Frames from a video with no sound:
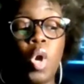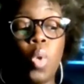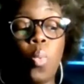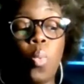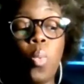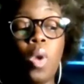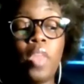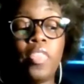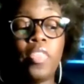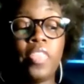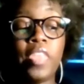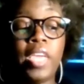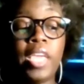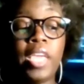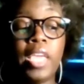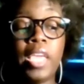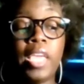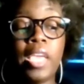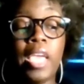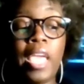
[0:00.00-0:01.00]
one
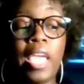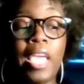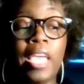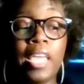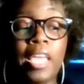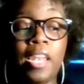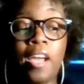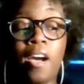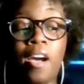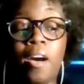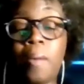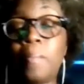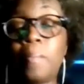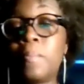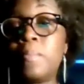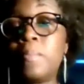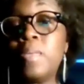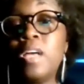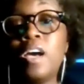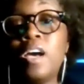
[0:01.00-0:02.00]
thing, and
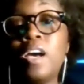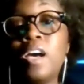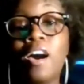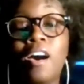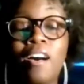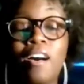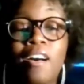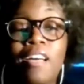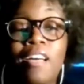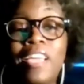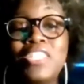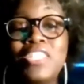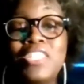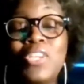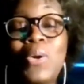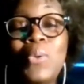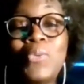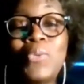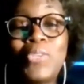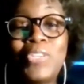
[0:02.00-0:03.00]
um, uh, AG
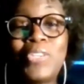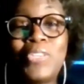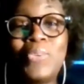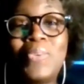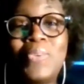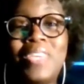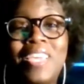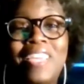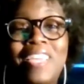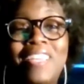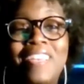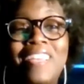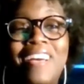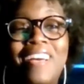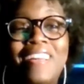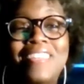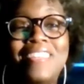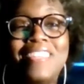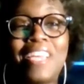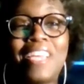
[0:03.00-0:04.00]
Holder, you can
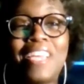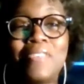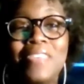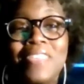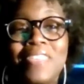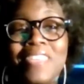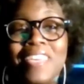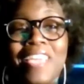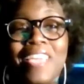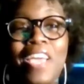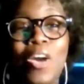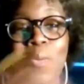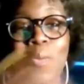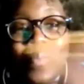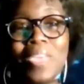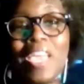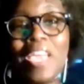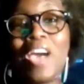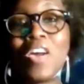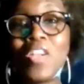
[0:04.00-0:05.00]
uh, definitely help
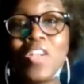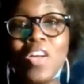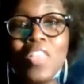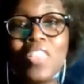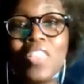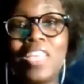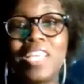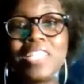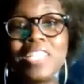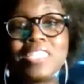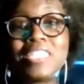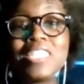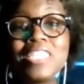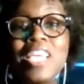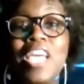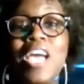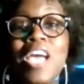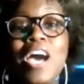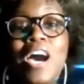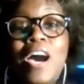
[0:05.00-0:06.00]
me out on this.
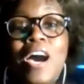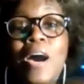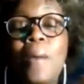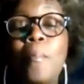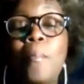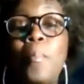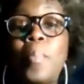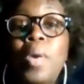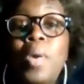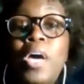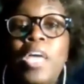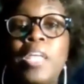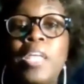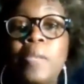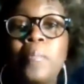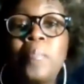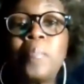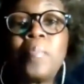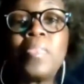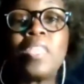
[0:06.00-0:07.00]
Uh, but
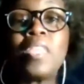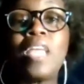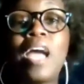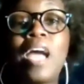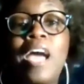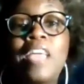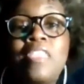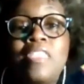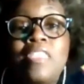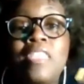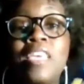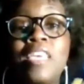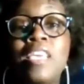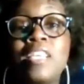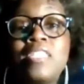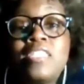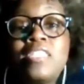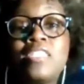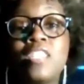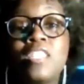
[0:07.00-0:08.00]
I
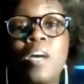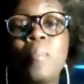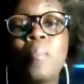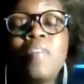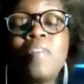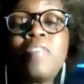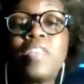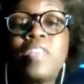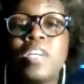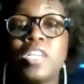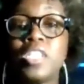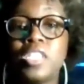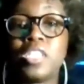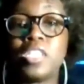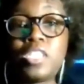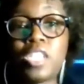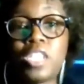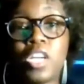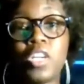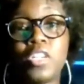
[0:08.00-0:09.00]
think some of the
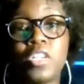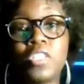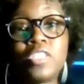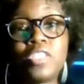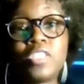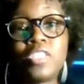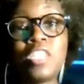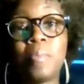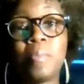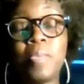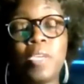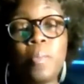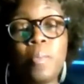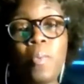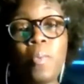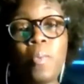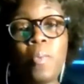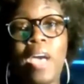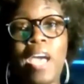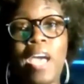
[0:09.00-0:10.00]
concerns that
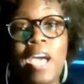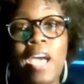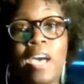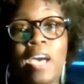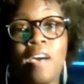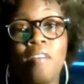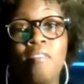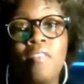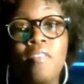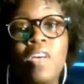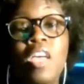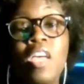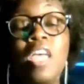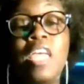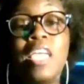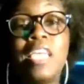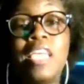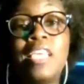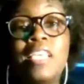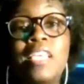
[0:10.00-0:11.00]
people have
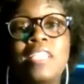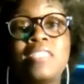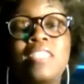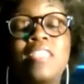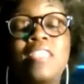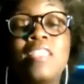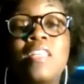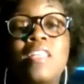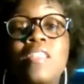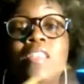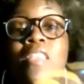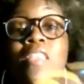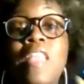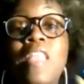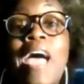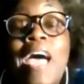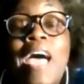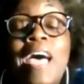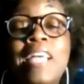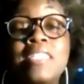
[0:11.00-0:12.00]
is the
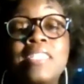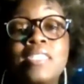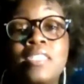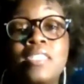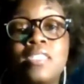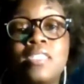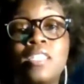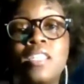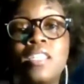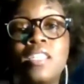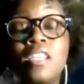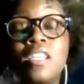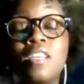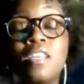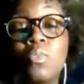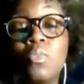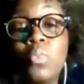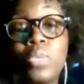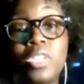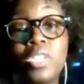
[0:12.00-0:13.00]
last
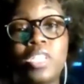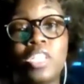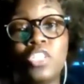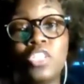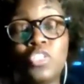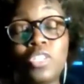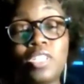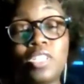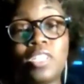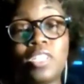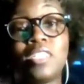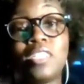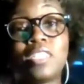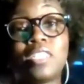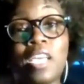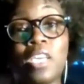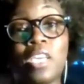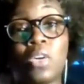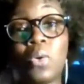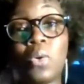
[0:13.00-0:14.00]
redistricting
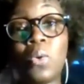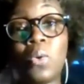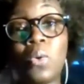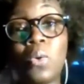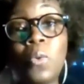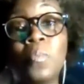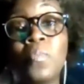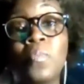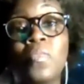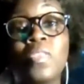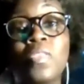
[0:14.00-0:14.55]
cycle,